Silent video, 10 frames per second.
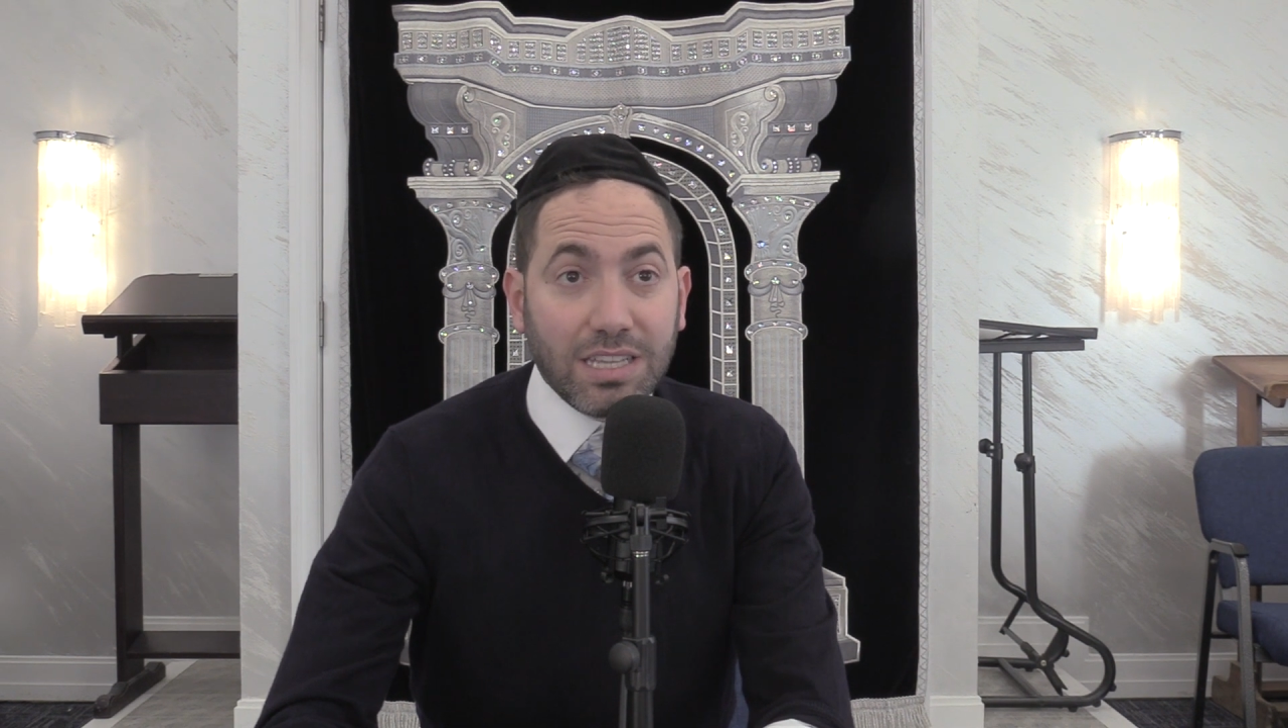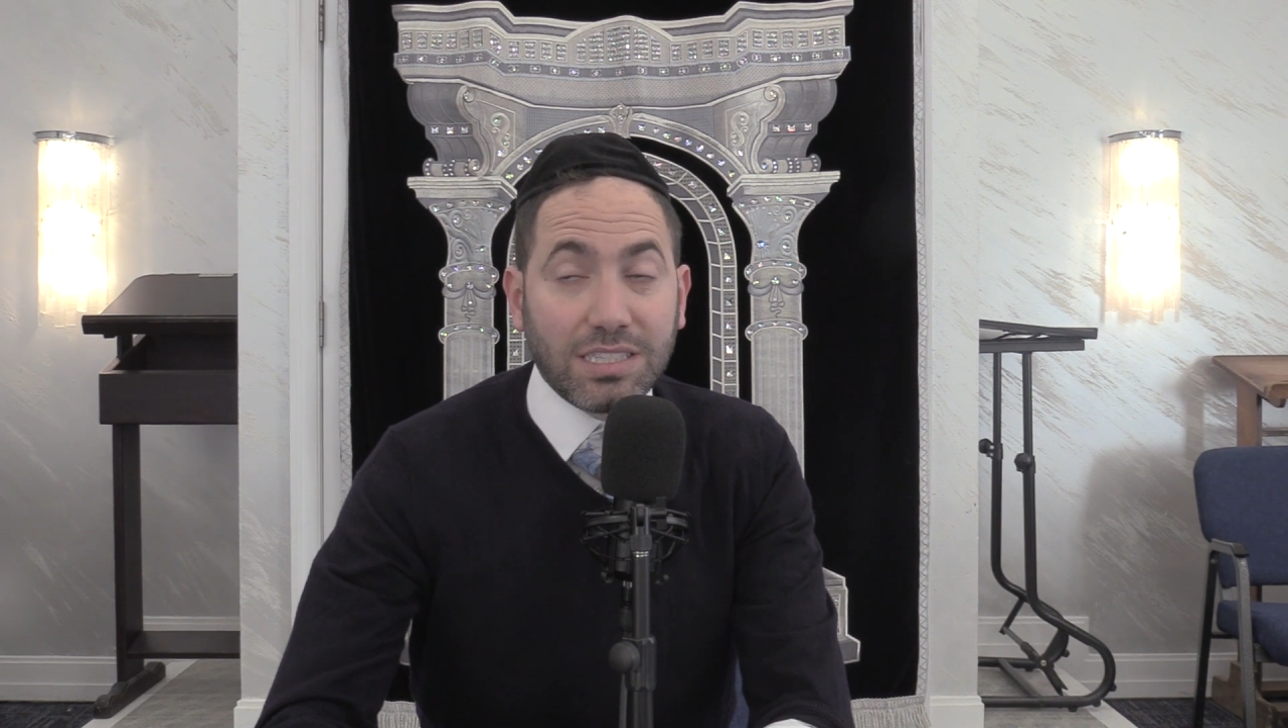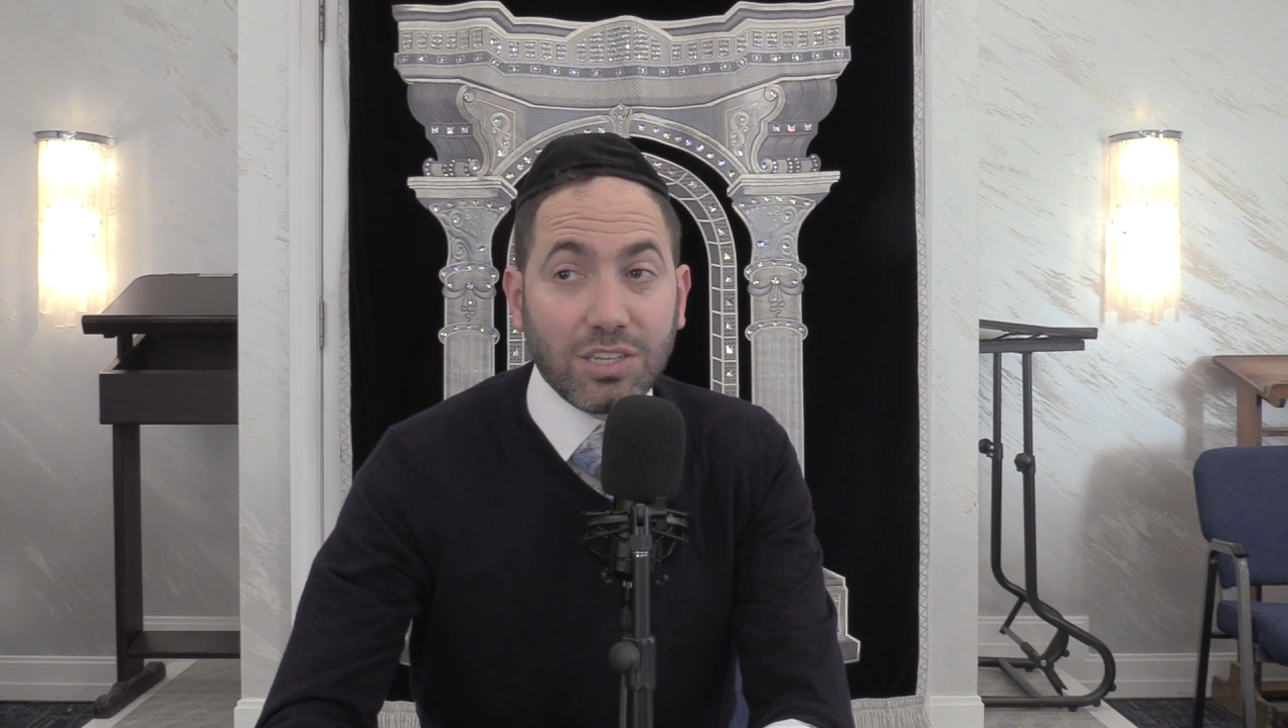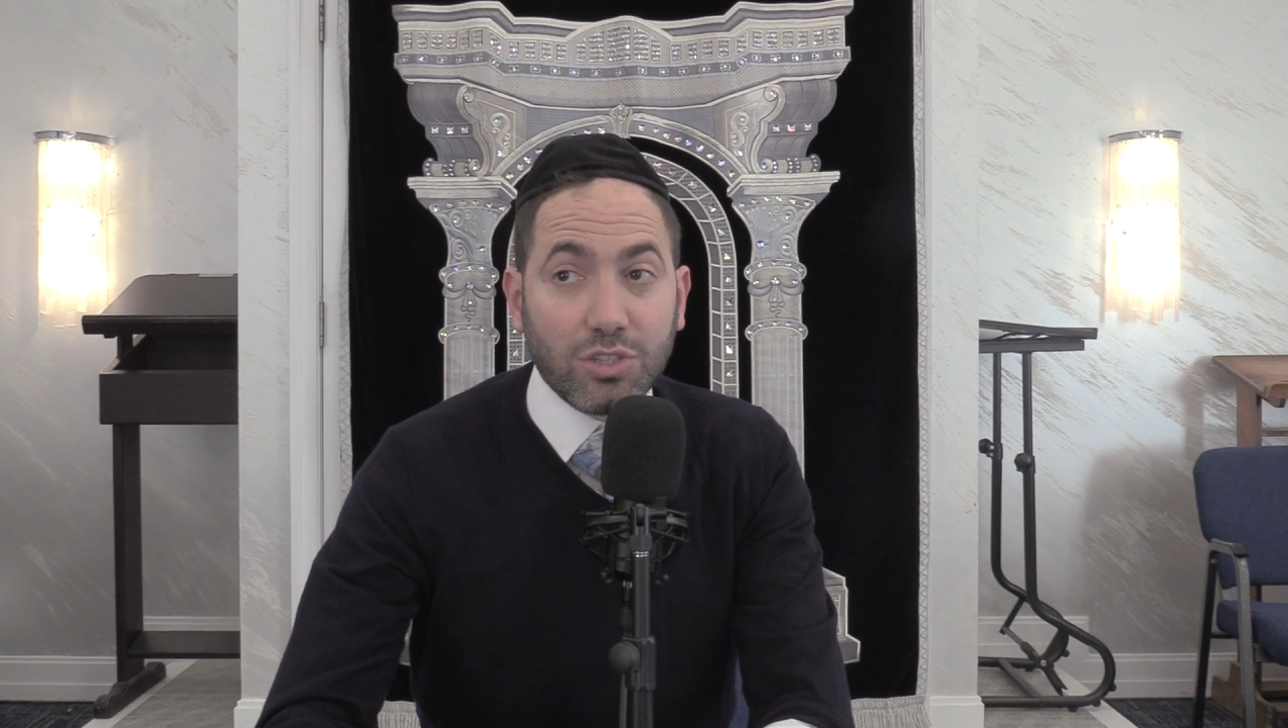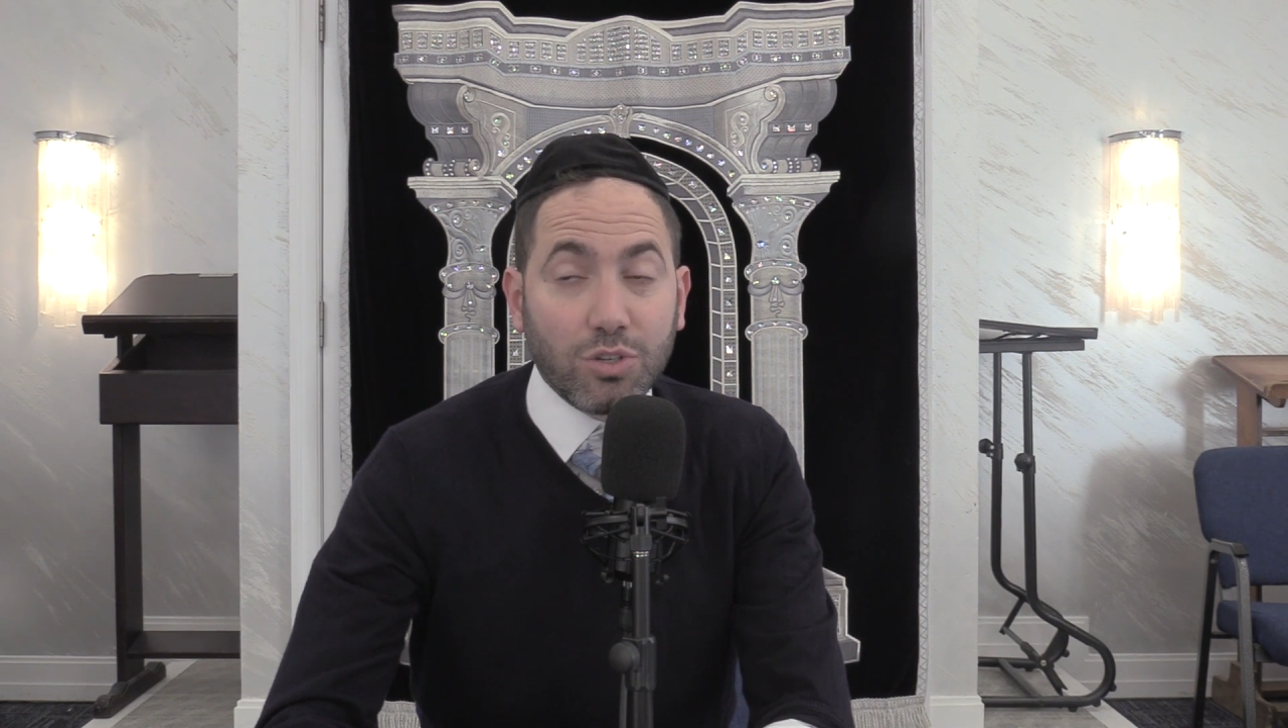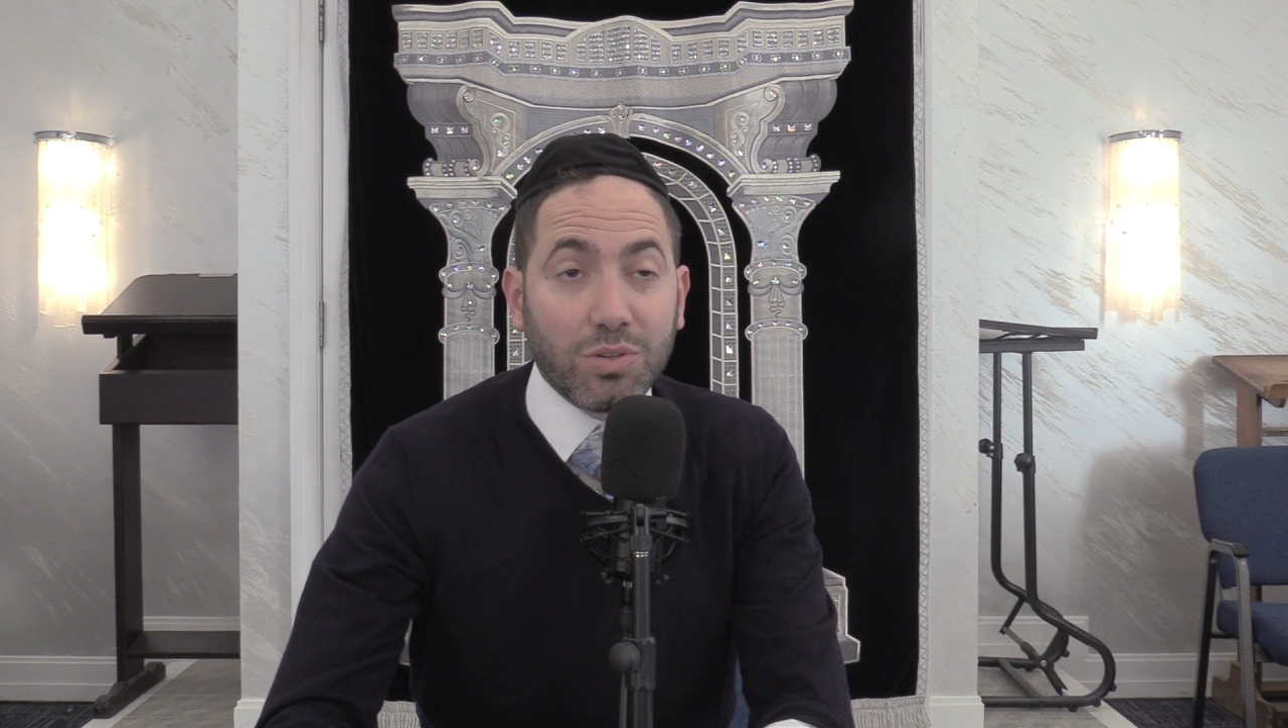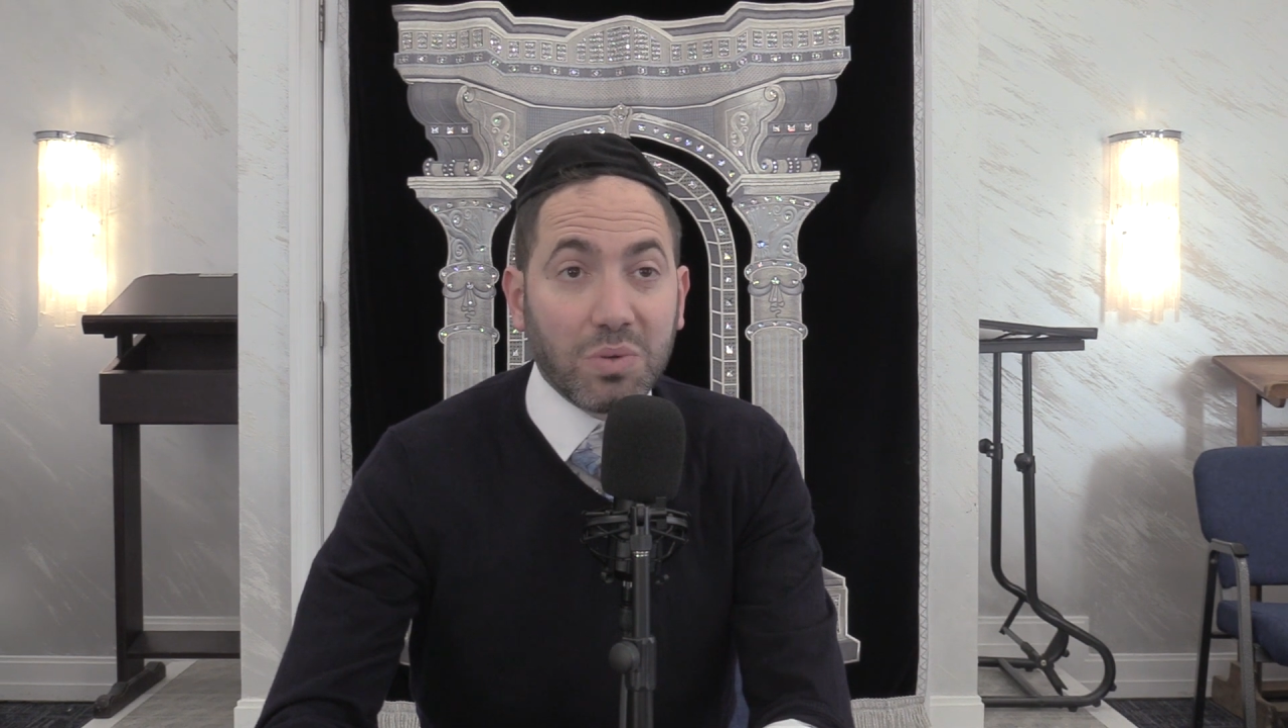"Listen, you're Jewish.